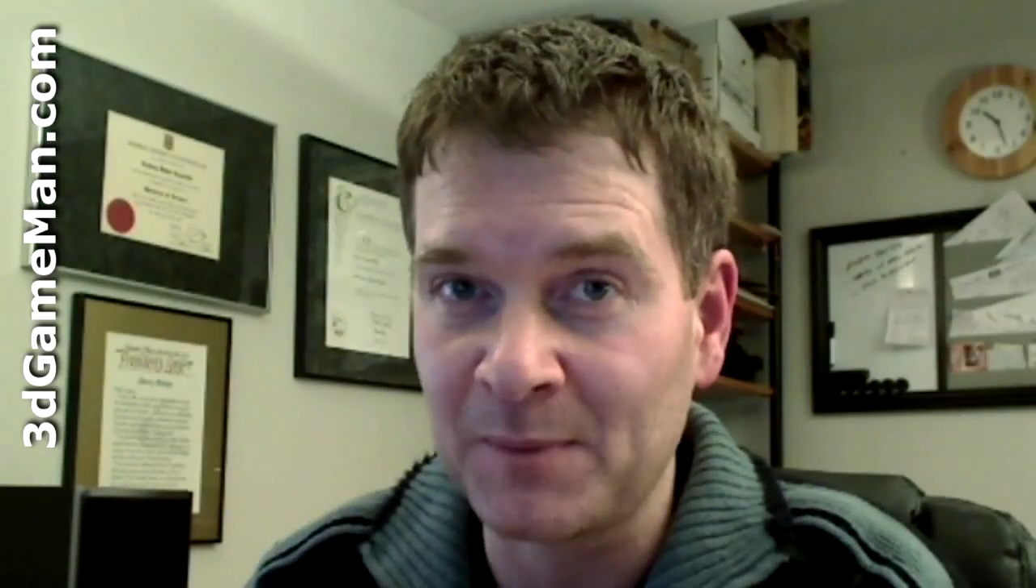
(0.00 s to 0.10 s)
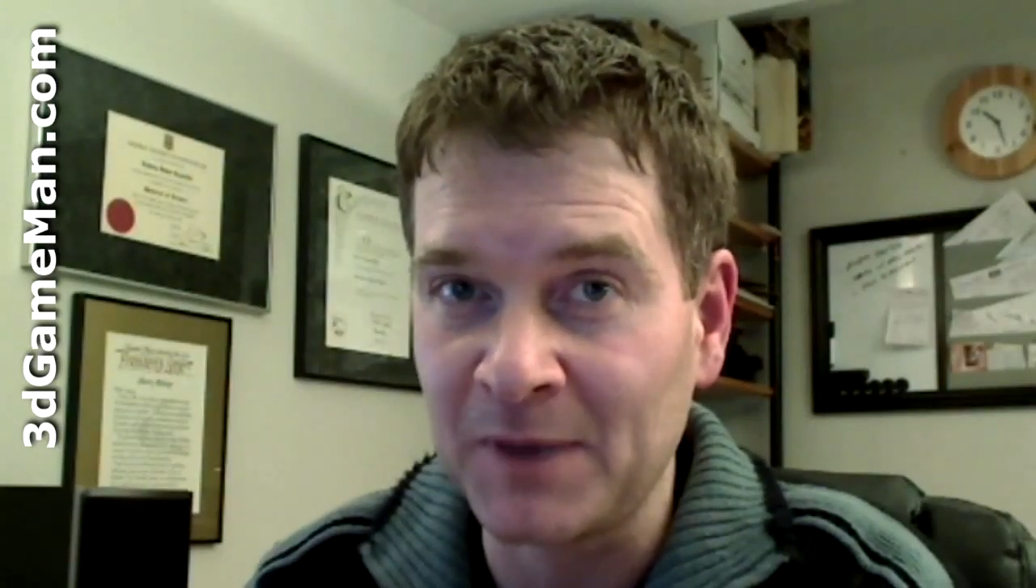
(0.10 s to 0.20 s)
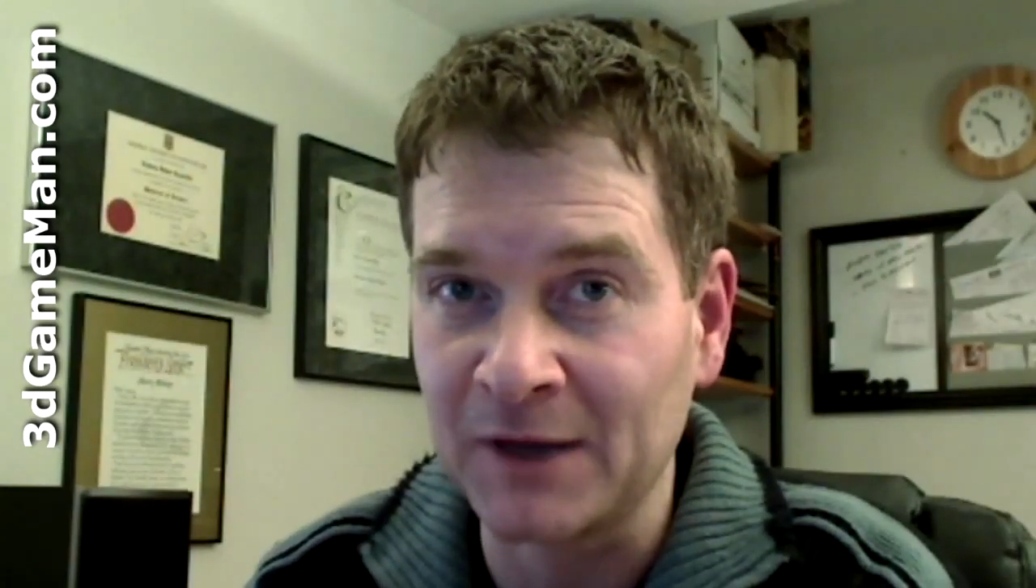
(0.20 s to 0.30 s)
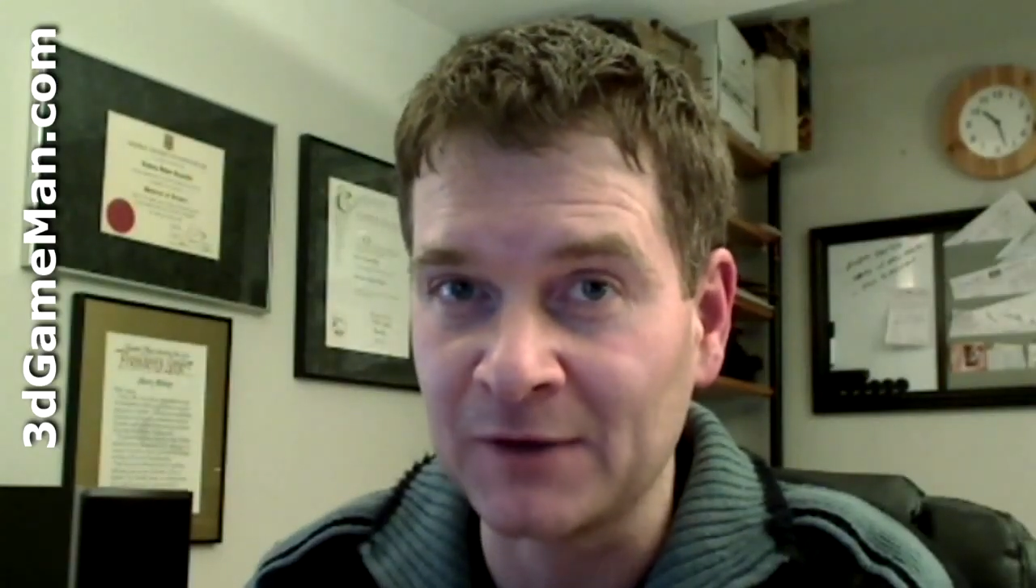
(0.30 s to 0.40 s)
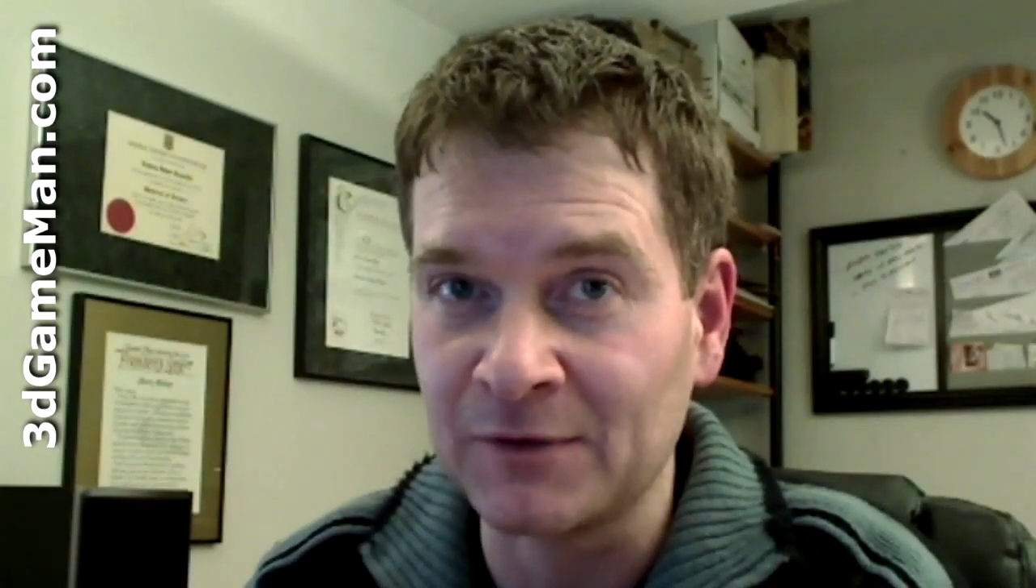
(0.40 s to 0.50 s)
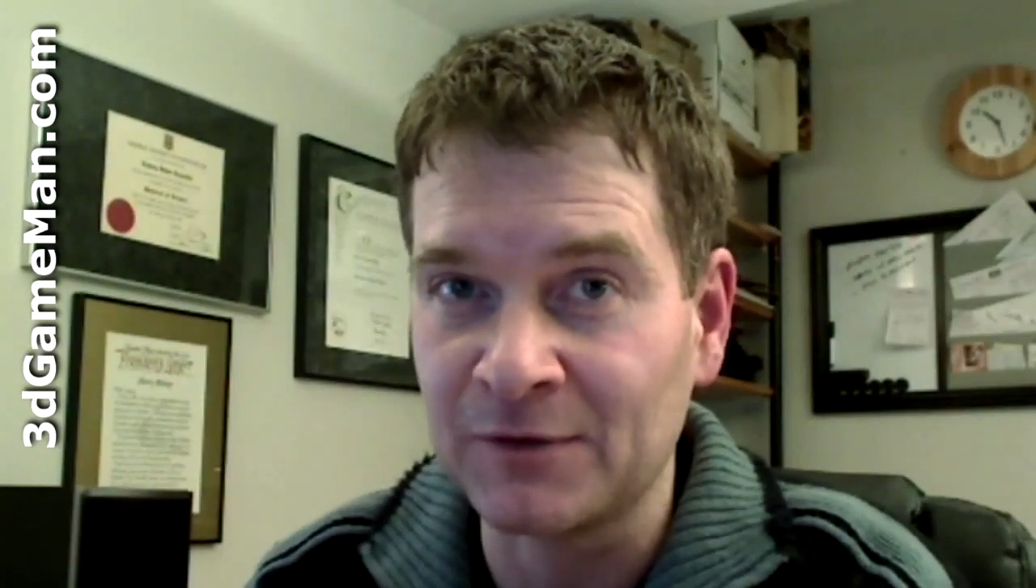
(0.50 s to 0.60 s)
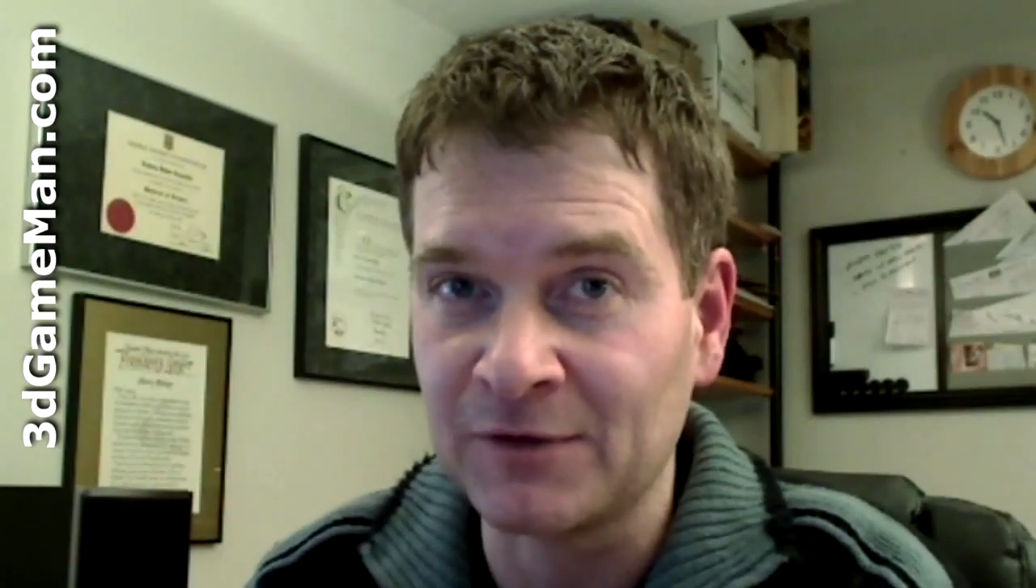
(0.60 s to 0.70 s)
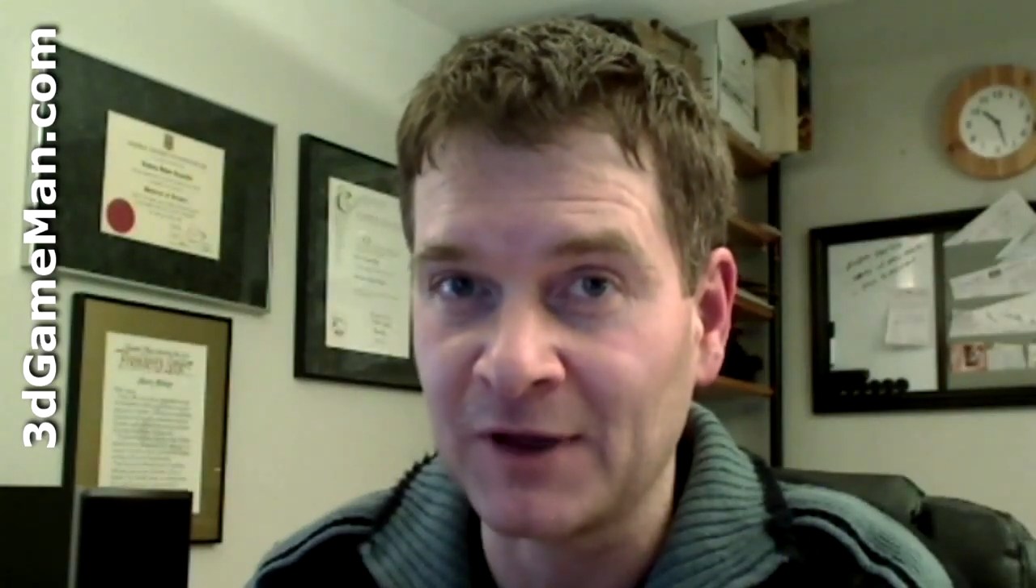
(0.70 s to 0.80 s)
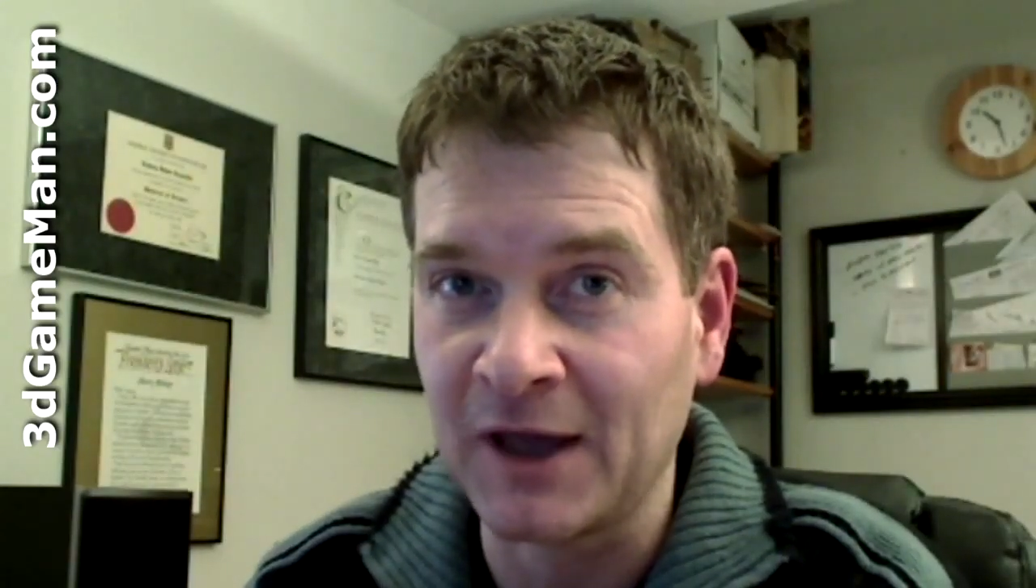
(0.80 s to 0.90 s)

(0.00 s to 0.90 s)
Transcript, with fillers: pins